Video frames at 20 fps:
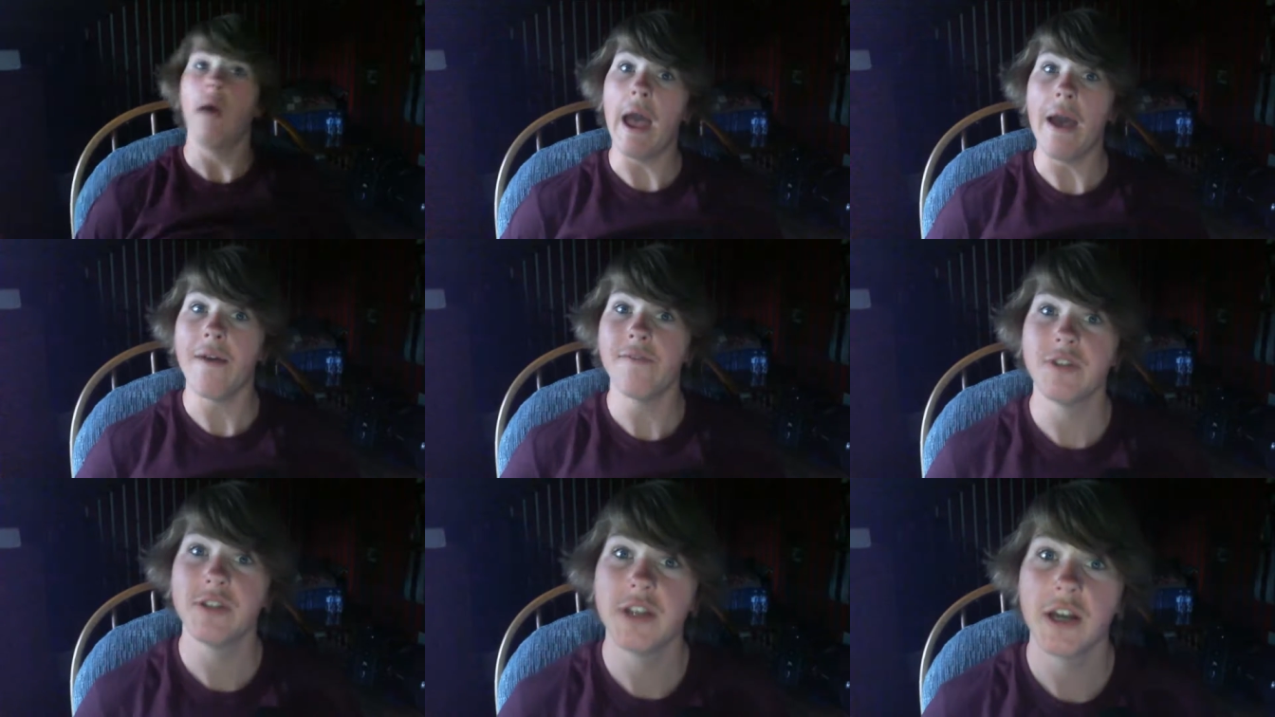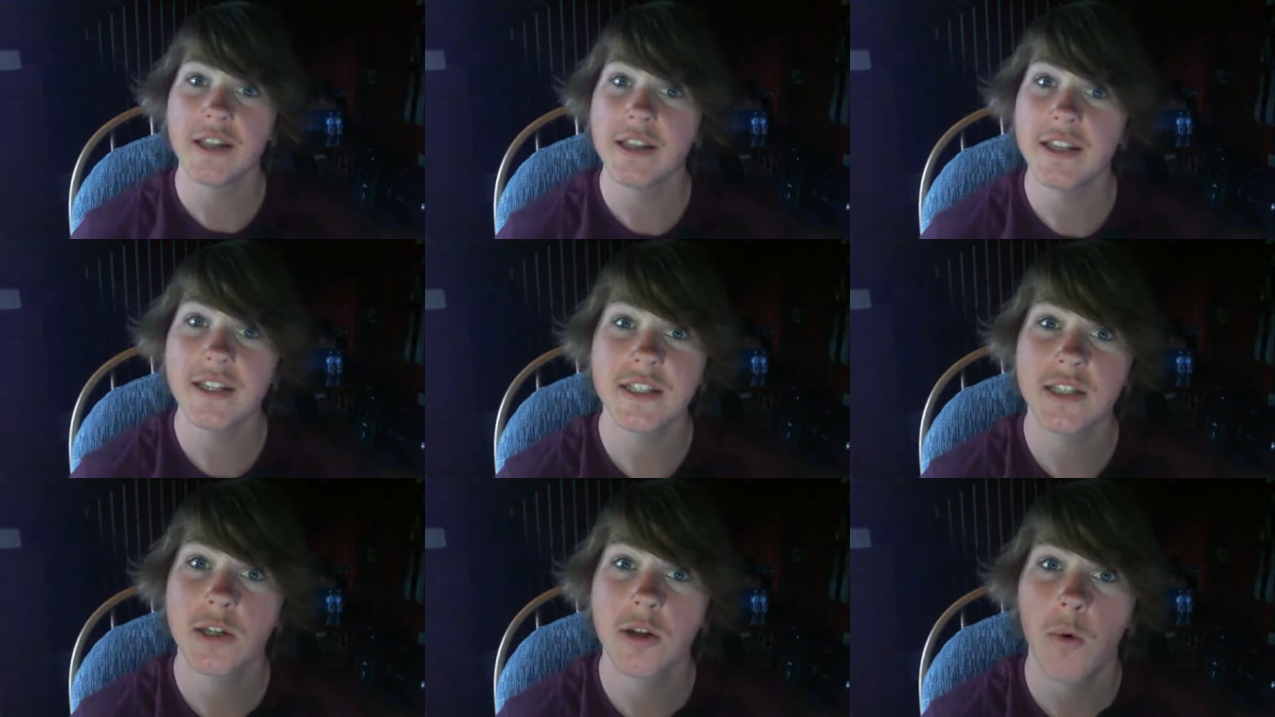Haven't done
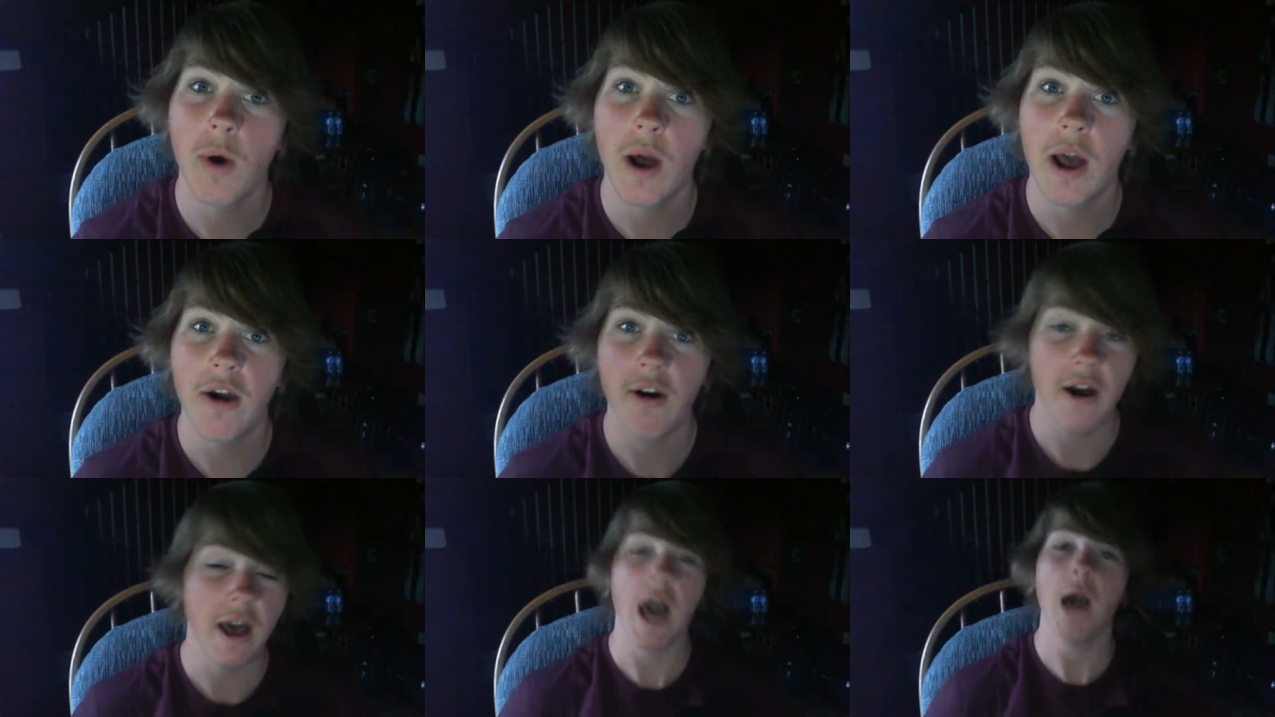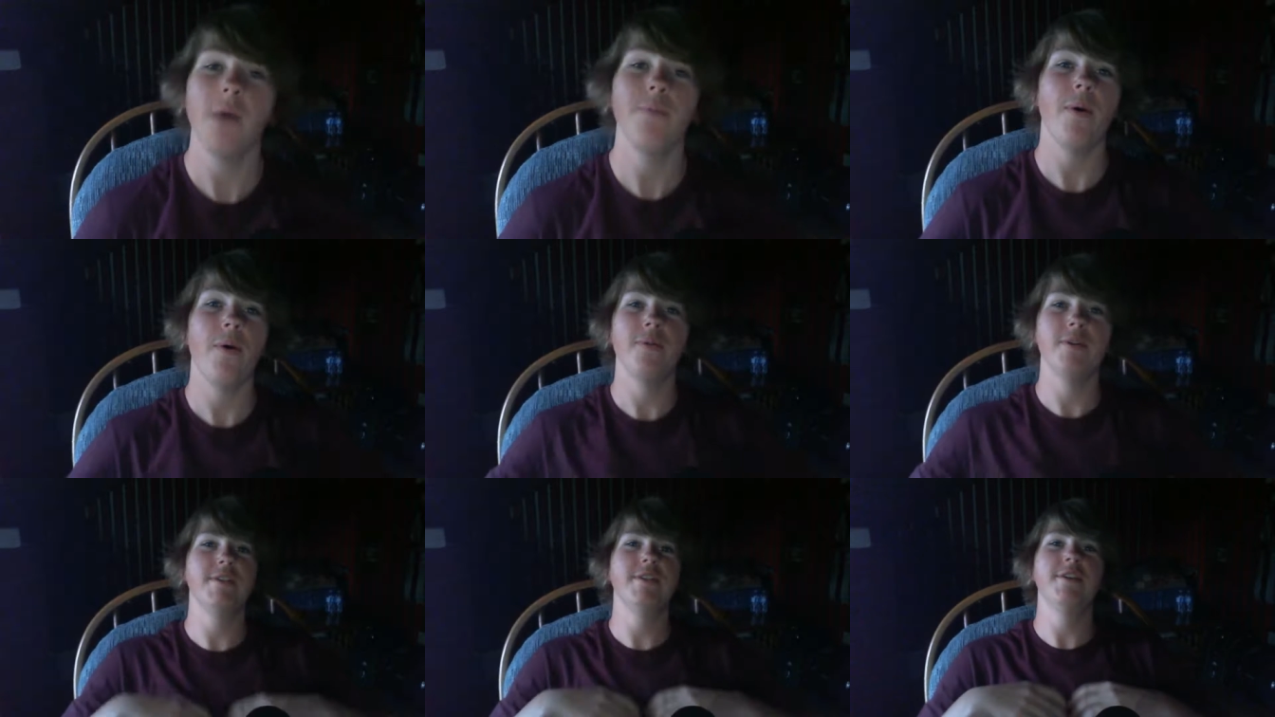this in a while. How
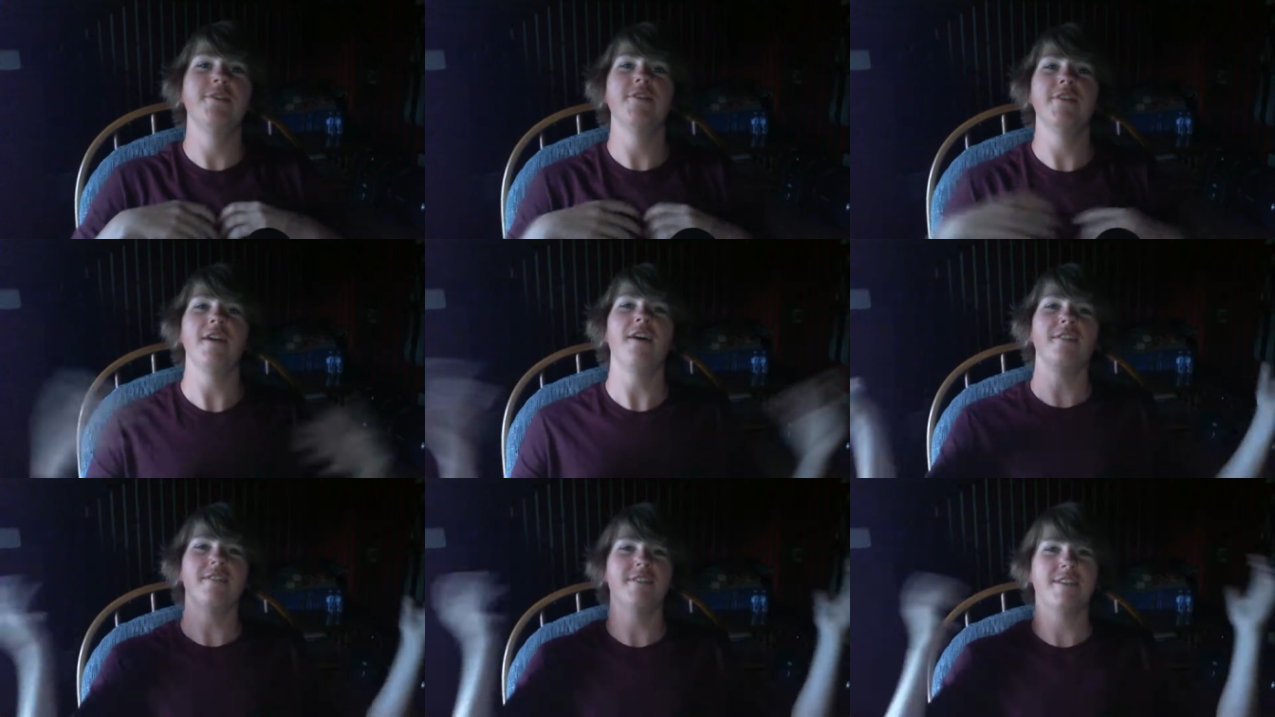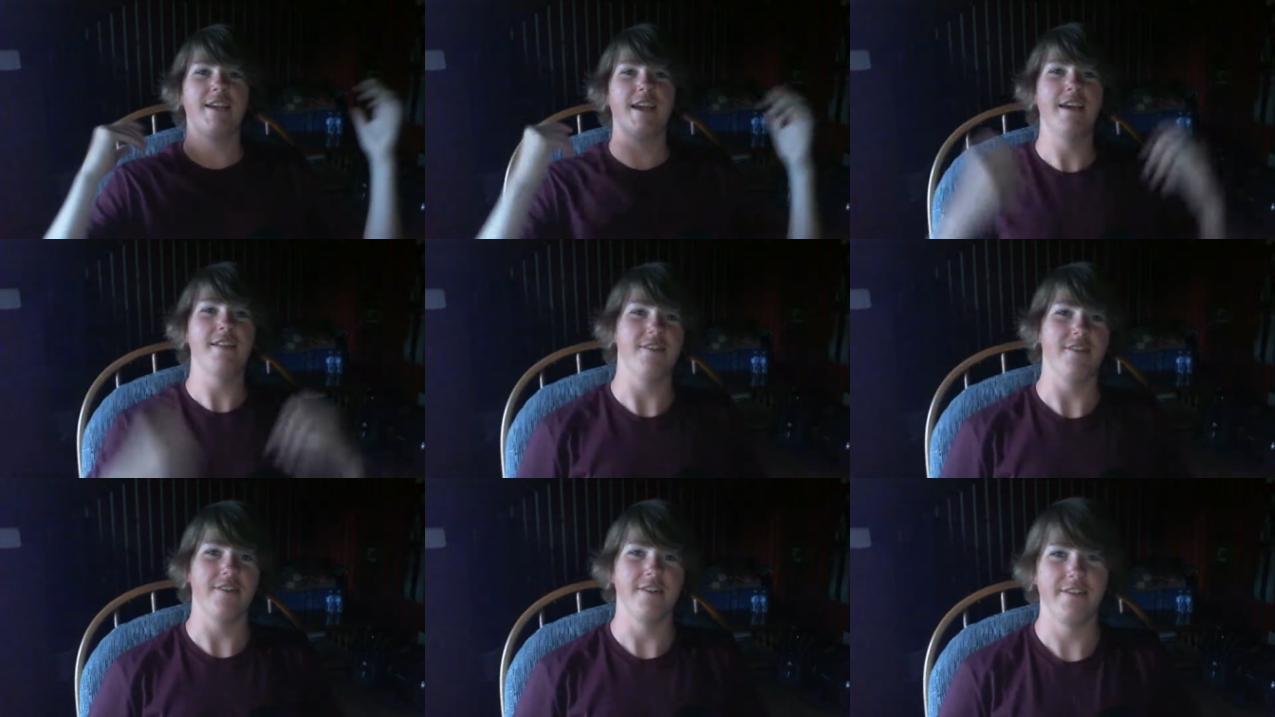about we do it all
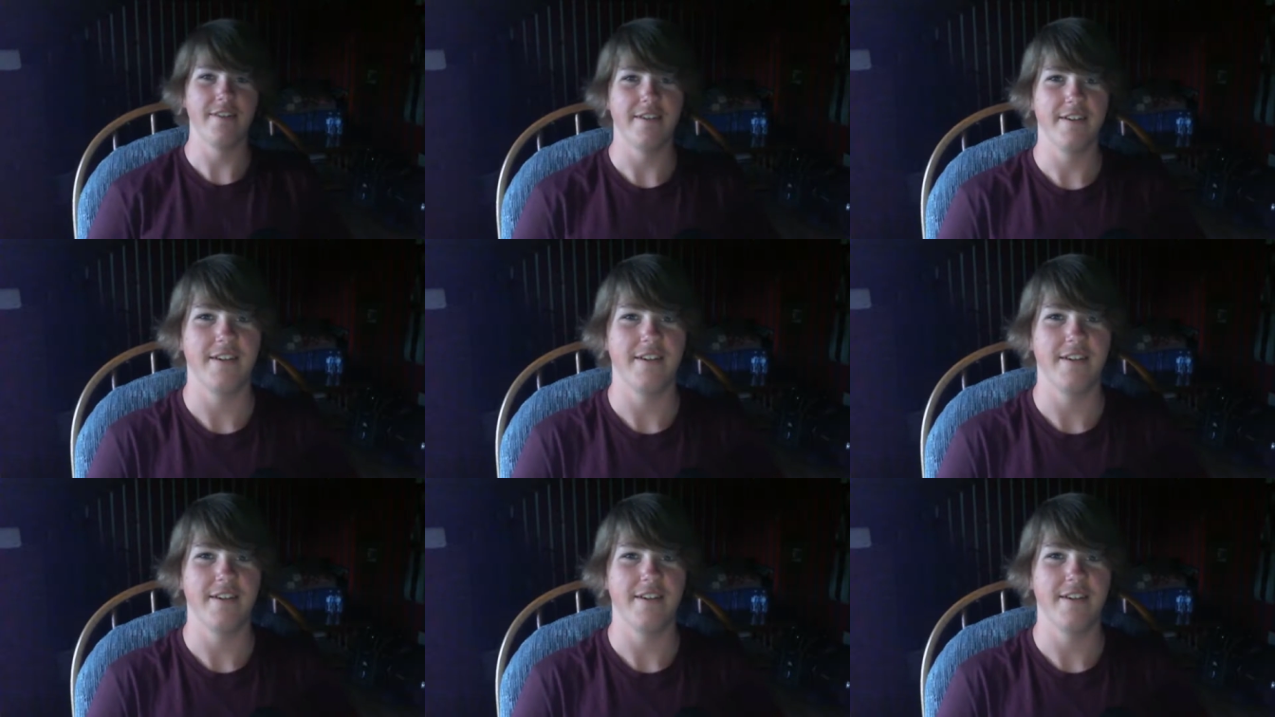together?